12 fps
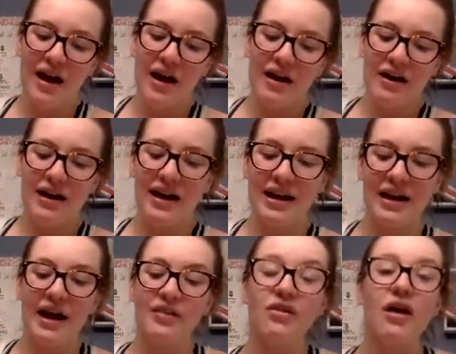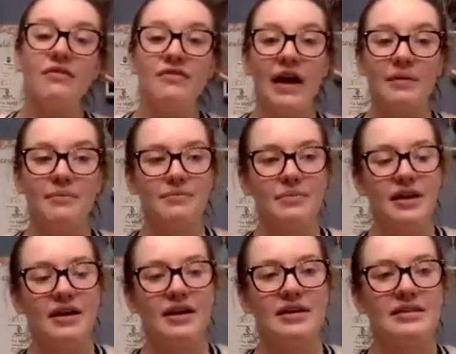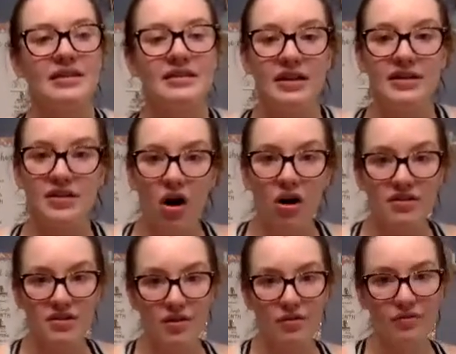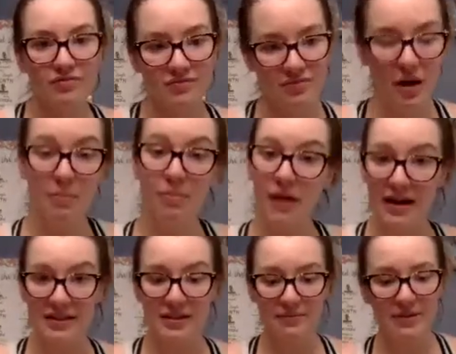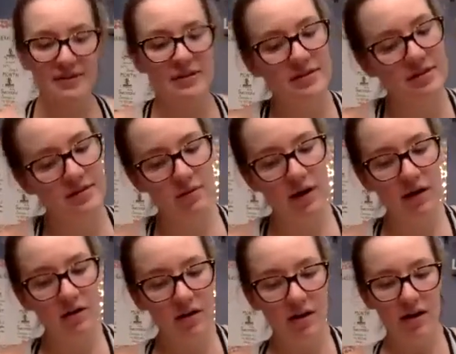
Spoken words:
And I love that because it does also apply to business as well.